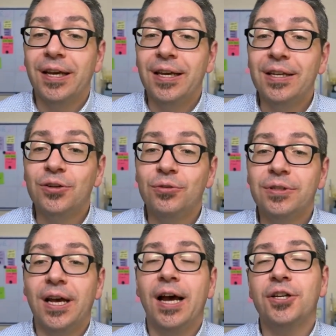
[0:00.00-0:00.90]
it
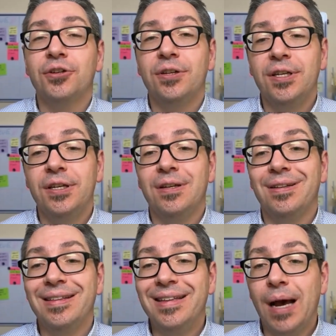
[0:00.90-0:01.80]
could
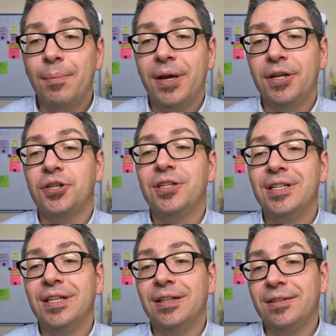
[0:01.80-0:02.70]
actually damage
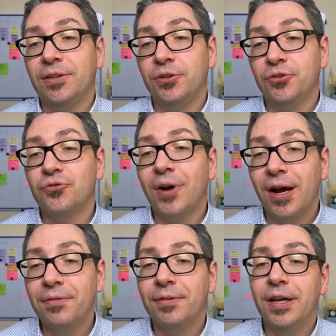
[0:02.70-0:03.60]
the entire
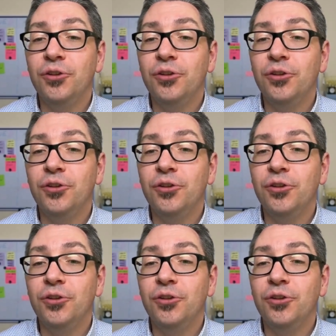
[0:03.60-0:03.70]
drive,